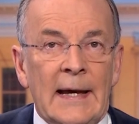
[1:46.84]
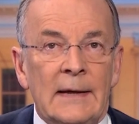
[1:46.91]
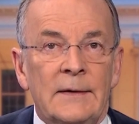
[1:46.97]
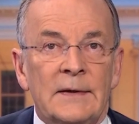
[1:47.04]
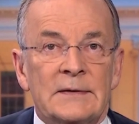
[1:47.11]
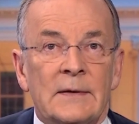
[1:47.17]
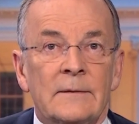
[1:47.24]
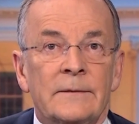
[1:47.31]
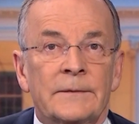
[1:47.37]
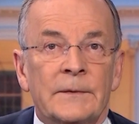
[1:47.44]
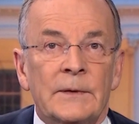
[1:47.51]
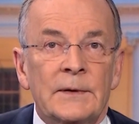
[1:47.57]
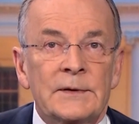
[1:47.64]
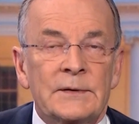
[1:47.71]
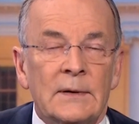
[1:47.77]
had this
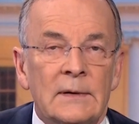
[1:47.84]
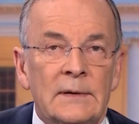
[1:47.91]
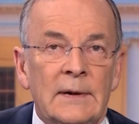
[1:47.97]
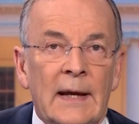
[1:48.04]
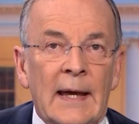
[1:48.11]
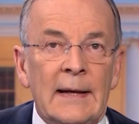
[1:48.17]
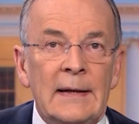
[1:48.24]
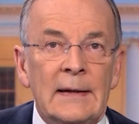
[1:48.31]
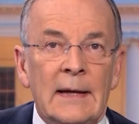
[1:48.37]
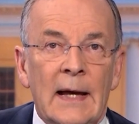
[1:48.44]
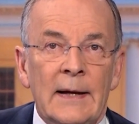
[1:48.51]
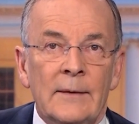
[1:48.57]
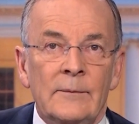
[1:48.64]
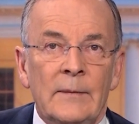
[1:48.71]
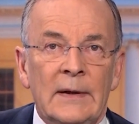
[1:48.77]
aversion to any
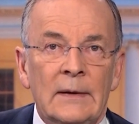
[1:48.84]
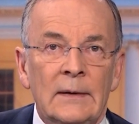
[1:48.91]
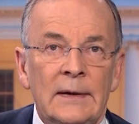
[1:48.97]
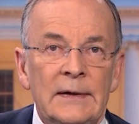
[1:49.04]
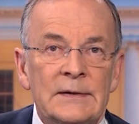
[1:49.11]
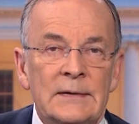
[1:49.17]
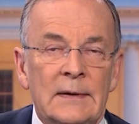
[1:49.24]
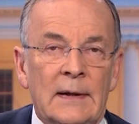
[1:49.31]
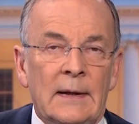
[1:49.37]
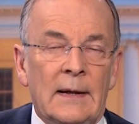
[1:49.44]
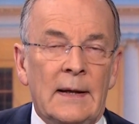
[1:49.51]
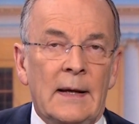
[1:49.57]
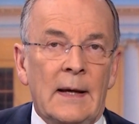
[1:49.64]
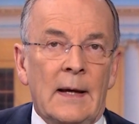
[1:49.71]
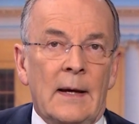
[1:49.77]
kind of Middle East
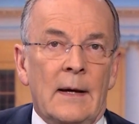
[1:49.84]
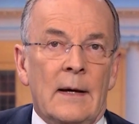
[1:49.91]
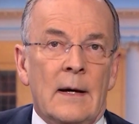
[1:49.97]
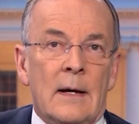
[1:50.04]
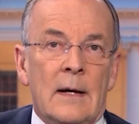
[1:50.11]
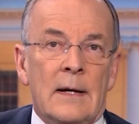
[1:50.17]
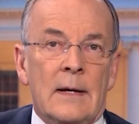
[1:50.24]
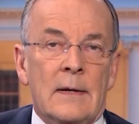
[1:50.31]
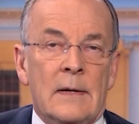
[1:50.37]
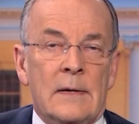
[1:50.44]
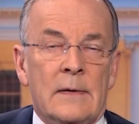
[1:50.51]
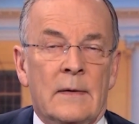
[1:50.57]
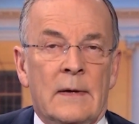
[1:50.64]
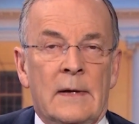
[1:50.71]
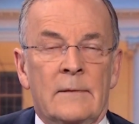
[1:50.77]
uh, uh
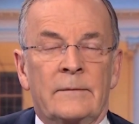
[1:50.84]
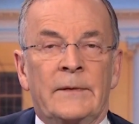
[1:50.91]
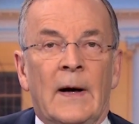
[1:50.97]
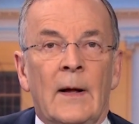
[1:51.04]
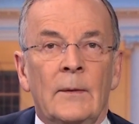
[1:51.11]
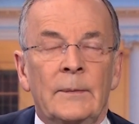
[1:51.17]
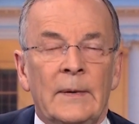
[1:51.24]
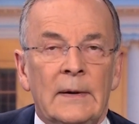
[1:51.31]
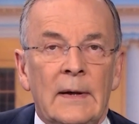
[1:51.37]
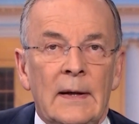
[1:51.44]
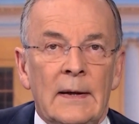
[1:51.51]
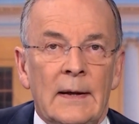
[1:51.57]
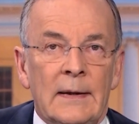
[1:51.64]
involvement.